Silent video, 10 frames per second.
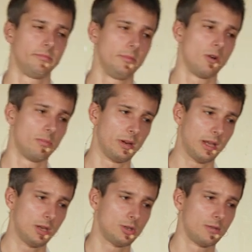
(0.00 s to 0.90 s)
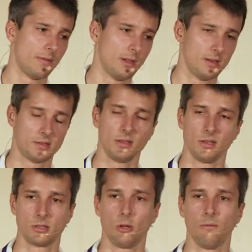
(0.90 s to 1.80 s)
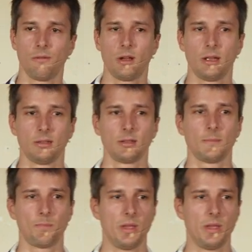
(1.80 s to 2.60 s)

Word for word: your application thinks that it's all fine,